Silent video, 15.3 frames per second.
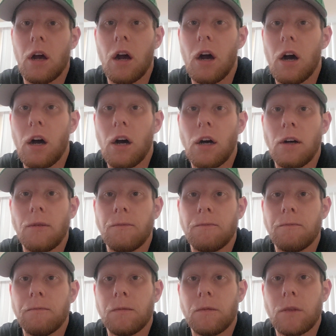
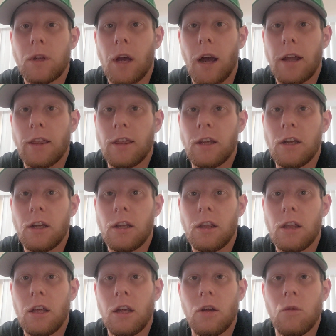I think
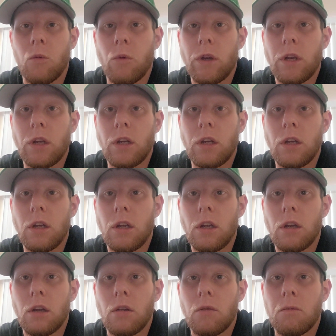that we